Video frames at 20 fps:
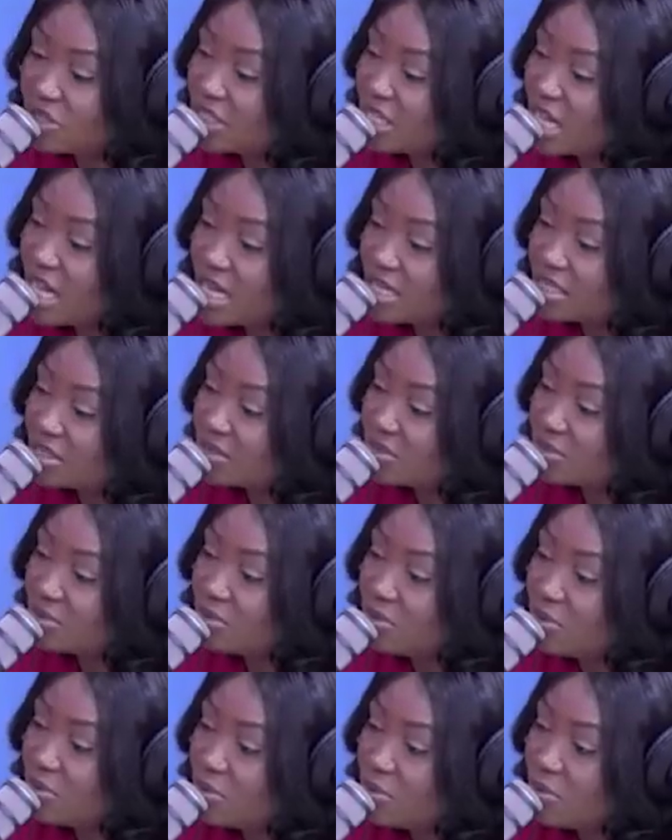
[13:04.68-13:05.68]
They just ask
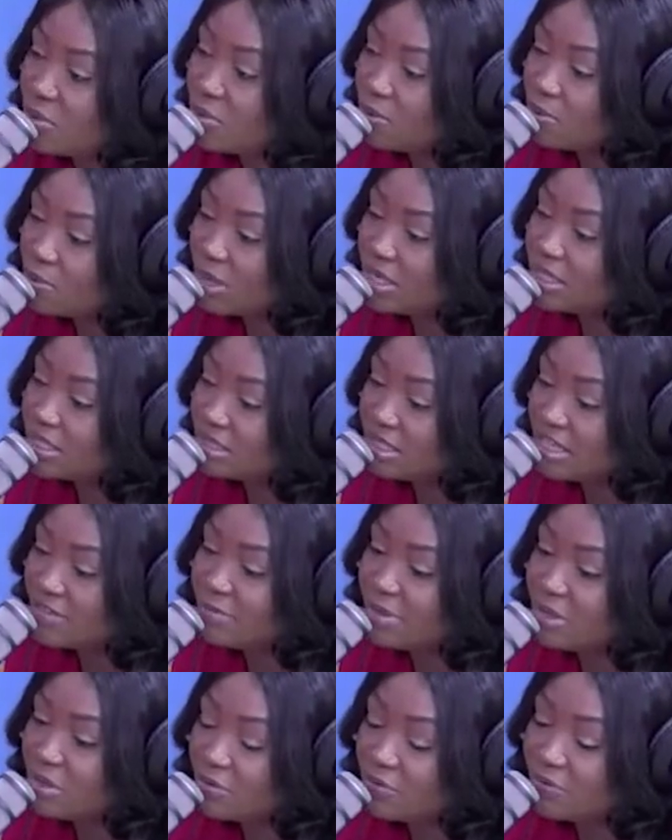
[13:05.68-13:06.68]
to know,
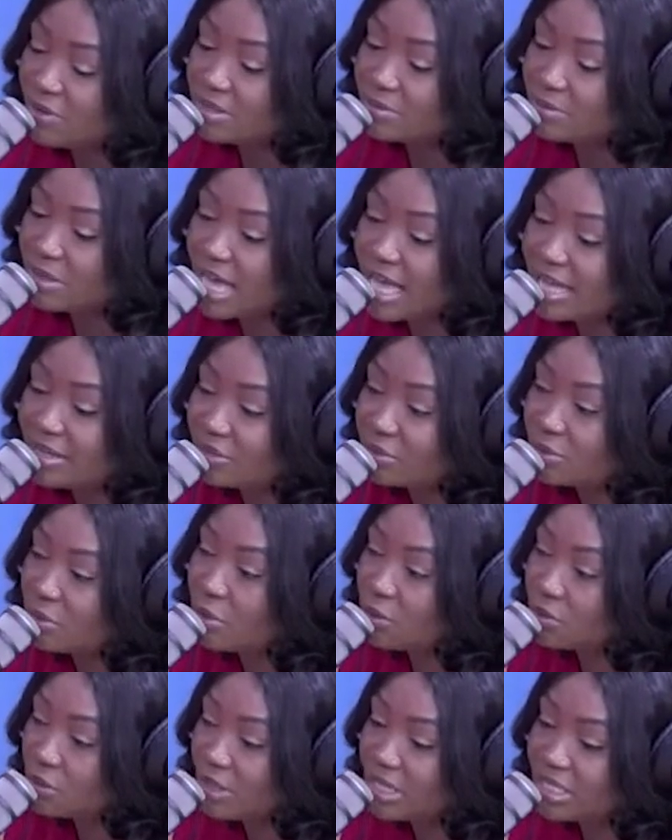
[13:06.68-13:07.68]
give me your Facebook handle
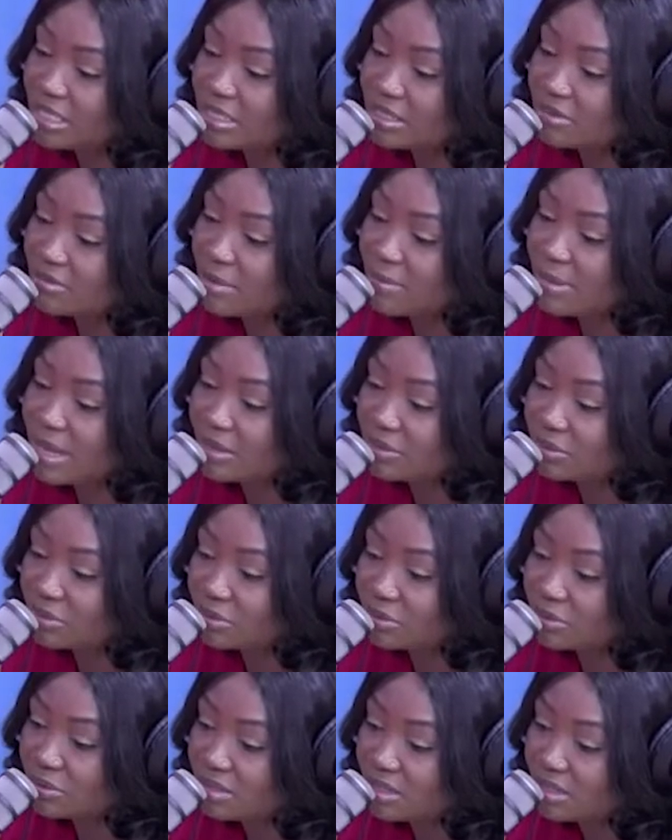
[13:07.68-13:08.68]
or your Instagram
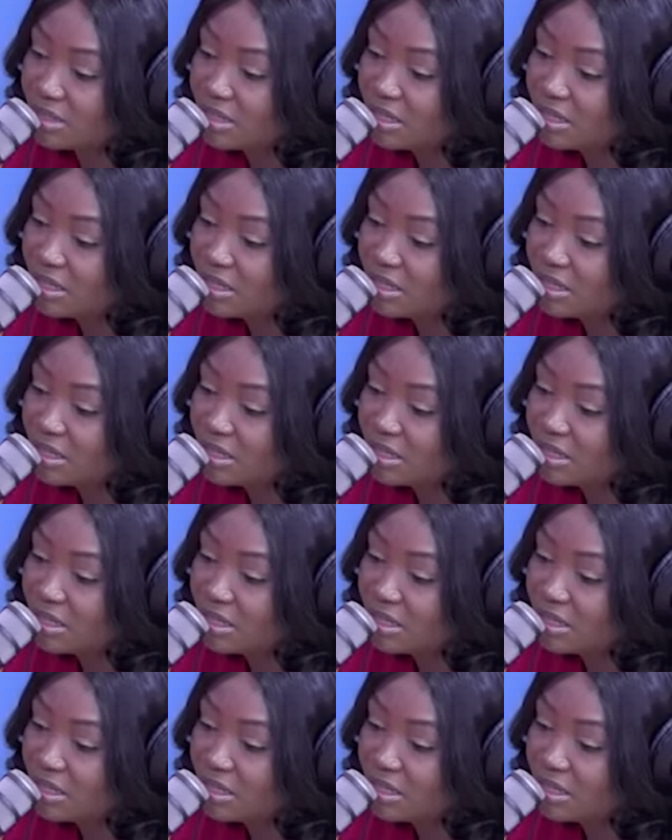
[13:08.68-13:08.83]
handle.